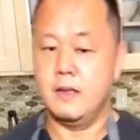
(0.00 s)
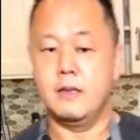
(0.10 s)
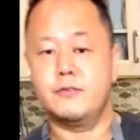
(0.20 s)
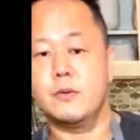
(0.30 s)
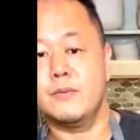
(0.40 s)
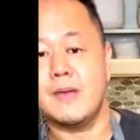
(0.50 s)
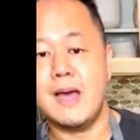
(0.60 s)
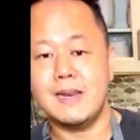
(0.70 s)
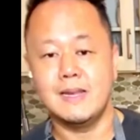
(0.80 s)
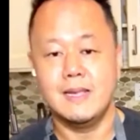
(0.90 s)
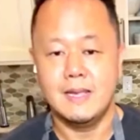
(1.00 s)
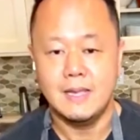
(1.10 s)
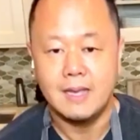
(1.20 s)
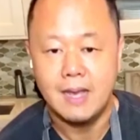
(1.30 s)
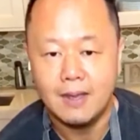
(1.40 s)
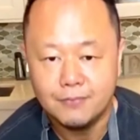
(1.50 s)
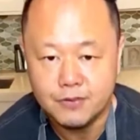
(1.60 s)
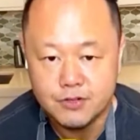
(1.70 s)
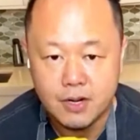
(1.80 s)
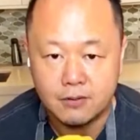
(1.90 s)
So we've got half the
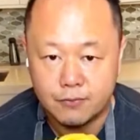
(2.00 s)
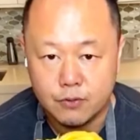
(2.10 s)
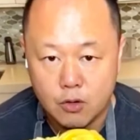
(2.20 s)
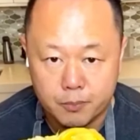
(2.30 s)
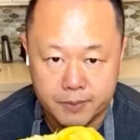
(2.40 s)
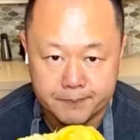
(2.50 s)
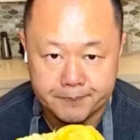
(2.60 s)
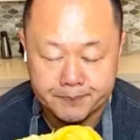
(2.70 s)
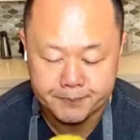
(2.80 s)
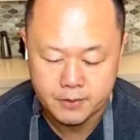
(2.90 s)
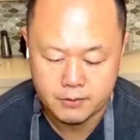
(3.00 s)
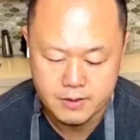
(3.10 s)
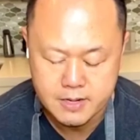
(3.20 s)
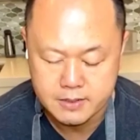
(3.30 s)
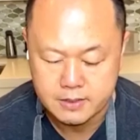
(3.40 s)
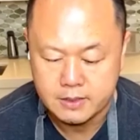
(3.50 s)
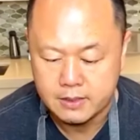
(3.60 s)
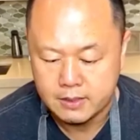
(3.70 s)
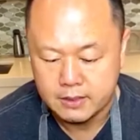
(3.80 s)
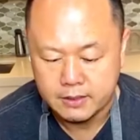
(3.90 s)
jackfruit open, all right?
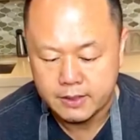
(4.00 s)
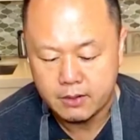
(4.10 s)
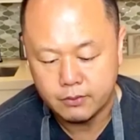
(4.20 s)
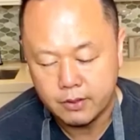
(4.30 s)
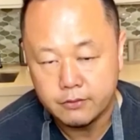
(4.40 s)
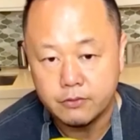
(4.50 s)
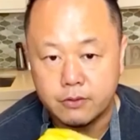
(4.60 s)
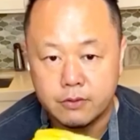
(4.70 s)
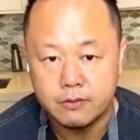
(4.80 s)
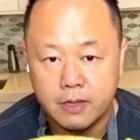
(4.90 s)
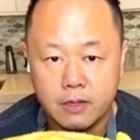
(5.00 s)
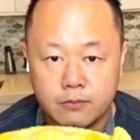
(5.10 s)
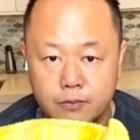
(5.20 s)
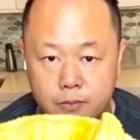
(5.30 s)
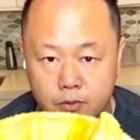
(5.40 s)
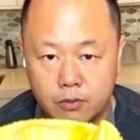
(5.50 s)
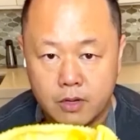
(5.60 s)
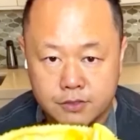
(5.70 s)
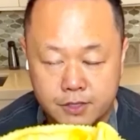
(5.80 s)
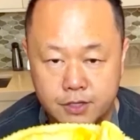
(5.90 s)
Now, as you can tell from a
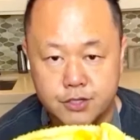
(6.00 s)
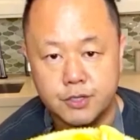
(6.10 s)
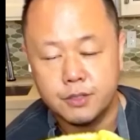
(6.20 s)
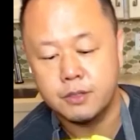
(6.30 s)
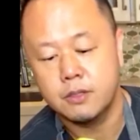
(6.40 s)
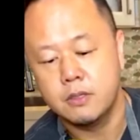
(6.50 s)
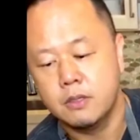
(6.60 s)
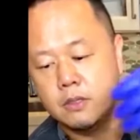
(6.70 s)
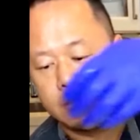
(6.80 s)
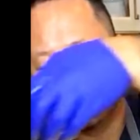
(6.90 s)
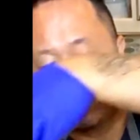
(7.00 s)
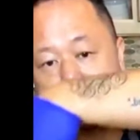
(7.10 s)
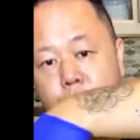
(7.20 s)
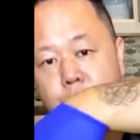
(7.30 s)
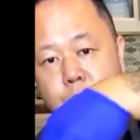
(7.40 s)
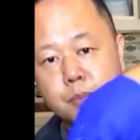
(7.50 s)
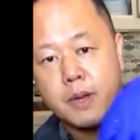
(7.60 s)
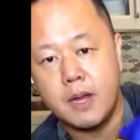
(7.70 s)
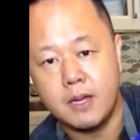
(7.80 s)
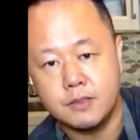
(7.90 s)
cross section, the fruit
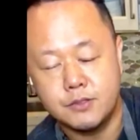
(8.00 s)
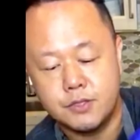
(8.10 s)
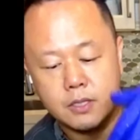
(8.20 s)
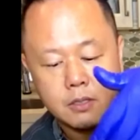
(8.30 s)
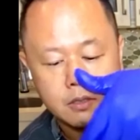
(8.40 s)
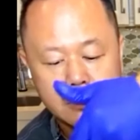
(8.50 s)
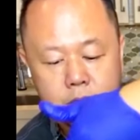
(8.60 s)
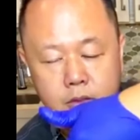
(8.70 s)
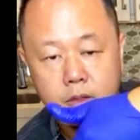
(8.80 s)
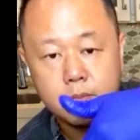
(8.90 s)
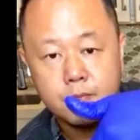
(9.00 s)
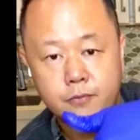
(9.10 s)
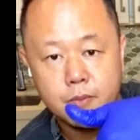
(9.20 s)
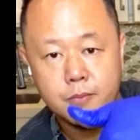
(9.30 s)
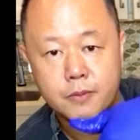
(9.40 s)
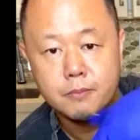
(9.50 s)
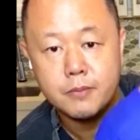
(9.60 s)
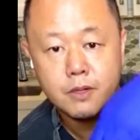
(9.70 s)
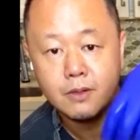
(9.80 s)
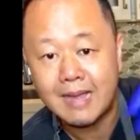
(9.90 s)
pods come from the
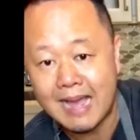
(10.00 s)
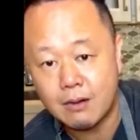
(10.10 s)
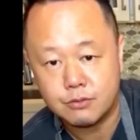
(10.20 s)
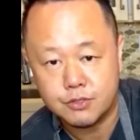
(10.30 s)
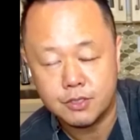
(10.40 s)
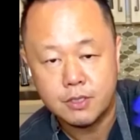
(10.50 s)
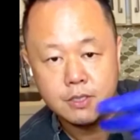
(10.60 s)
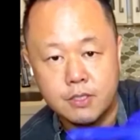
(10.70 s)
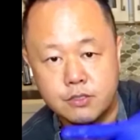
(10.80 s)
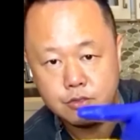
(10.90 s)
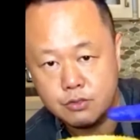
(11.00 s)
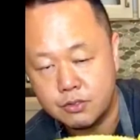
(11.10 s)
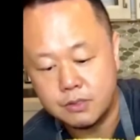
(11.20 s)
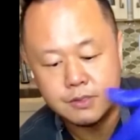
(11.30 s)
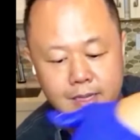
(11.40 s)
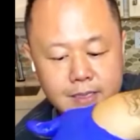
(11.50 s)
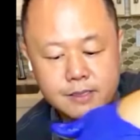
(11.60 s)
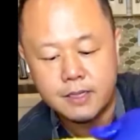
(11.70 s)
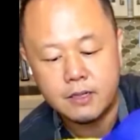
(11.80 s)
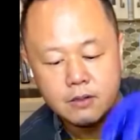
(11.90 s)
middle out. So there's a dead
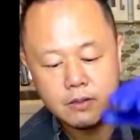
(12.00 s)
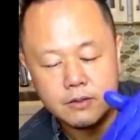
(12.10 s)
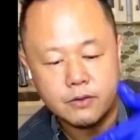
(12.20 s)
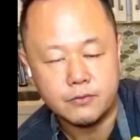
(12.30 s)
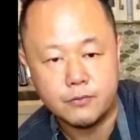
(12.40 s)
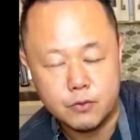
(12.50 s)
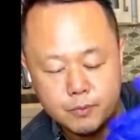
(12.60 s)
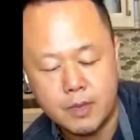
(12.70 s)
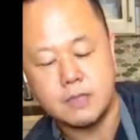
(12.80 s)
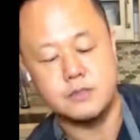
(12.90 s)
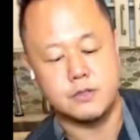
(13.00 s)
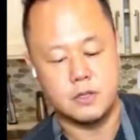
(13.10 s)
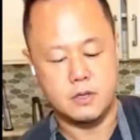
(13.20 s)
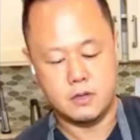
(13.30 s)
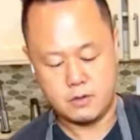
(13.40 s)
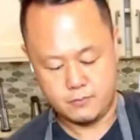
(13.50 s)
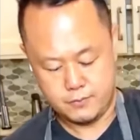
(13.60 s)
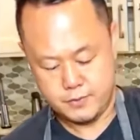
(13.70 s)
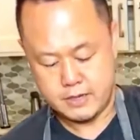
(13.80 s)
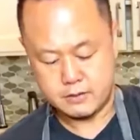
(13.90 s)
center, and then the fruit pods are
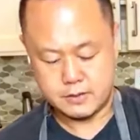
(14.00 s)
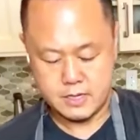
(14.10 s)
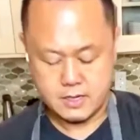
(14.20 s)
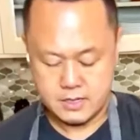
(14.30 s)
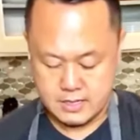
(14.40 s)
from the outside.